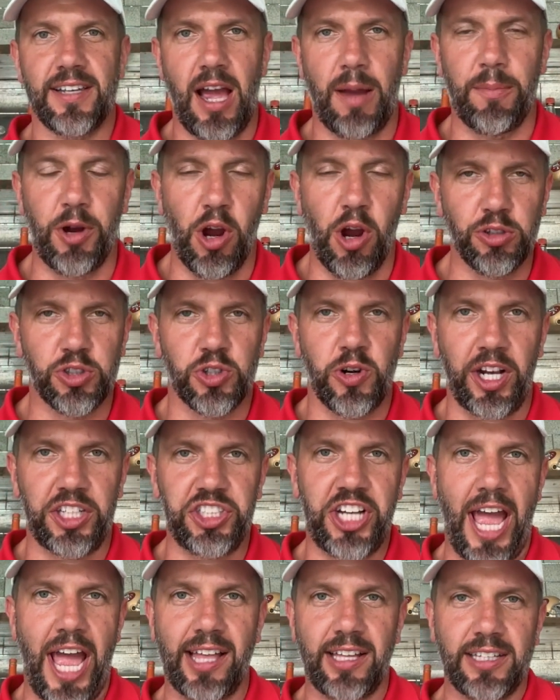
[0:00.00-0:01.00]
I'm your host, Craig
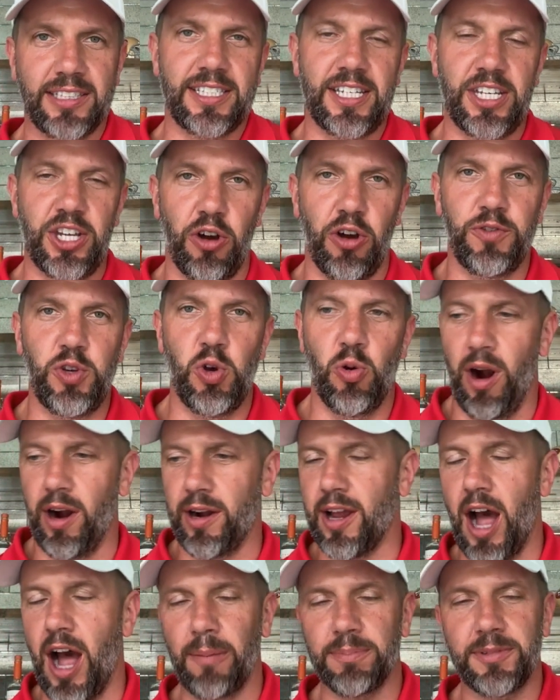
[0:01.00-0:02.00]
Shacklett, CEO of
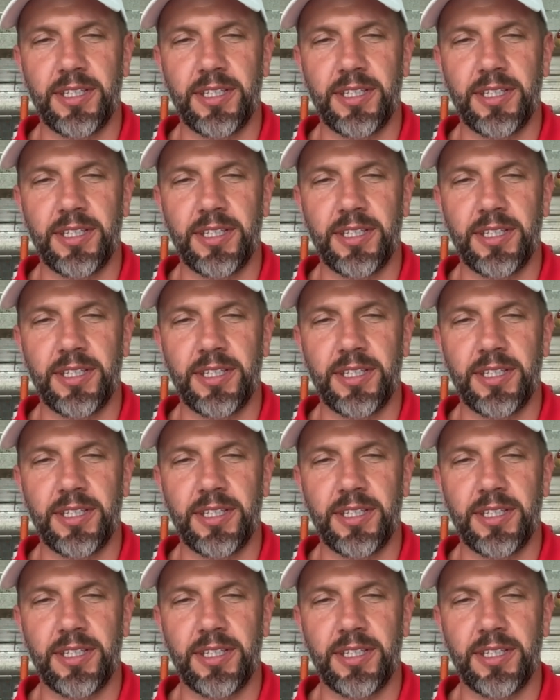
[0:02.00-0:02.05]
URComped.